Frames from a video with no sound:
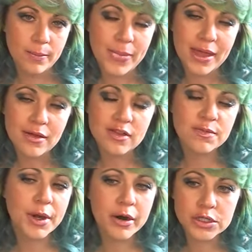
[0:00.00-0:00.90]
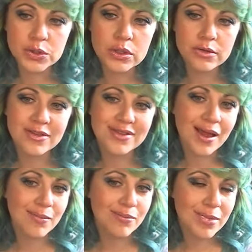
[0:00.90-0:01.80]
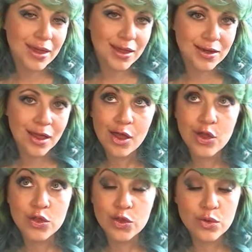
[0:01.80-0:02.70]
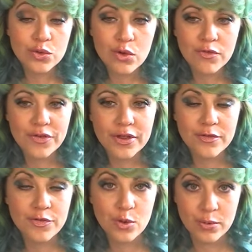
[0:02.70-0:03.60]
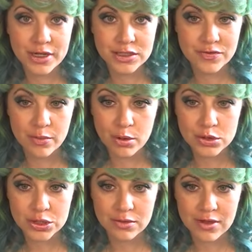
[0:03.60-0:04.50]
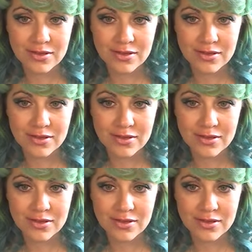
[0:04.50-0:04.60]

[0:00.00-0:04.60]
Being spiritual does not mean you don't feel a full range of emotions.